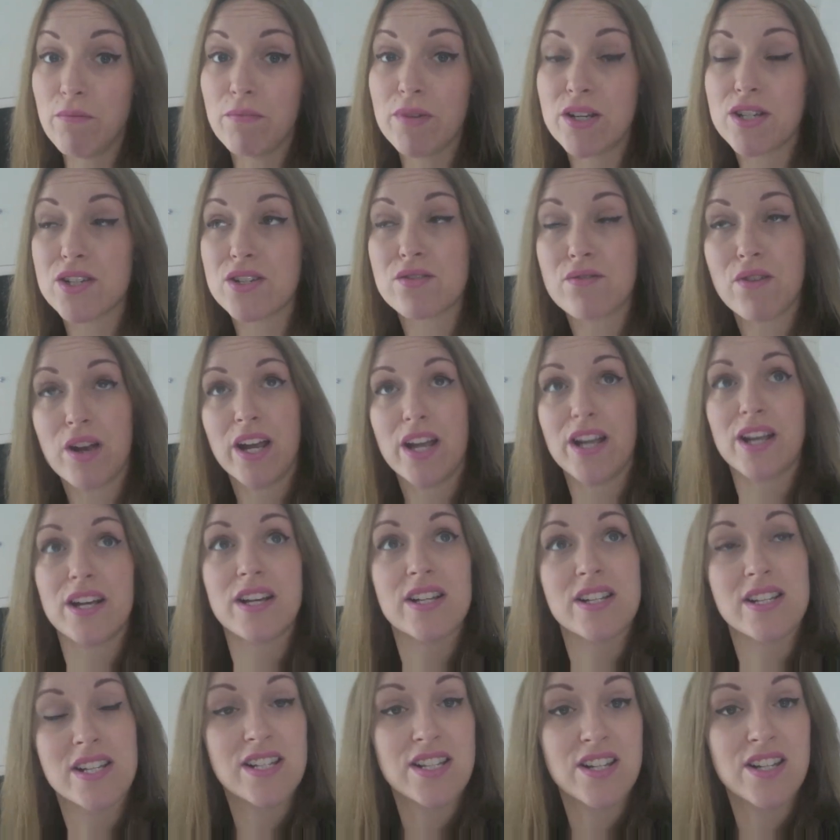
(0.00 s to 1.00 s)
which is great
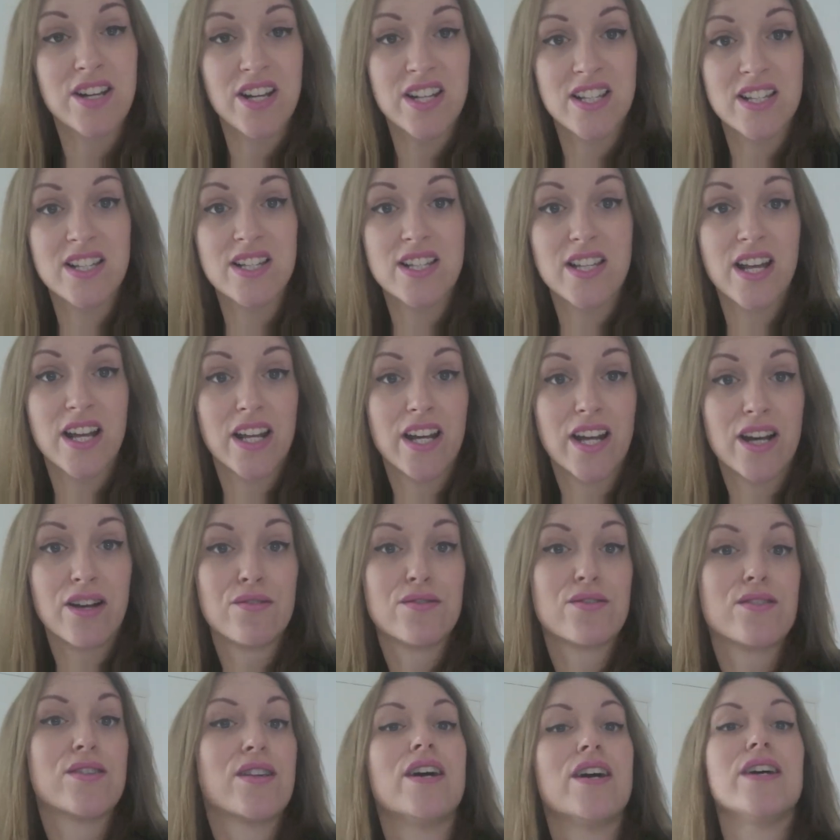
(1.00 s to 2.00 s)
because it's nice and sunny
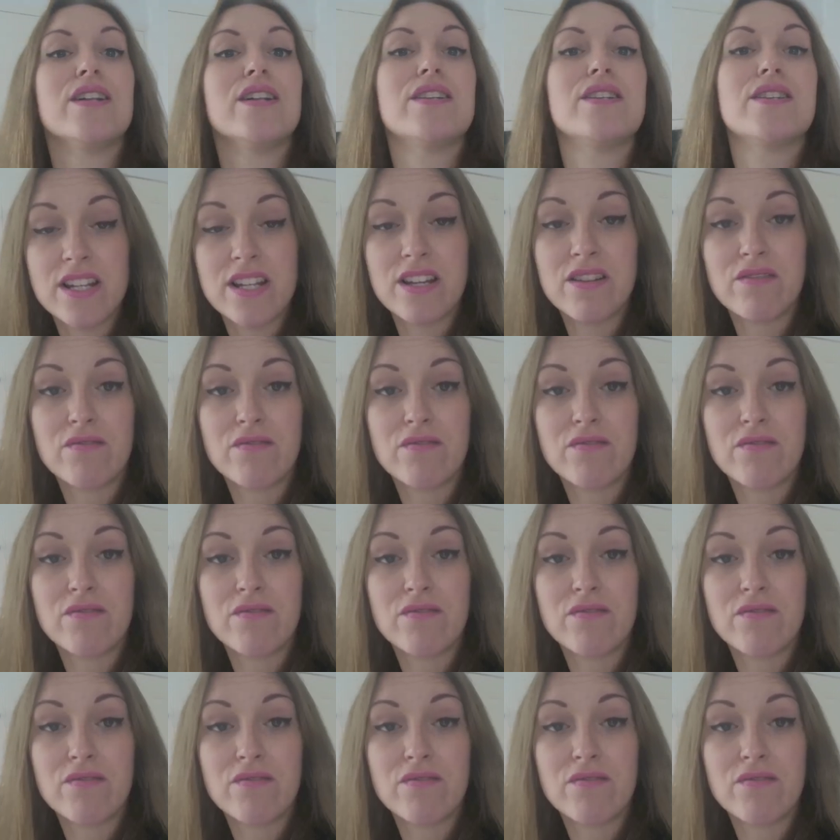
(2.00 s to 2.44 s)
outside.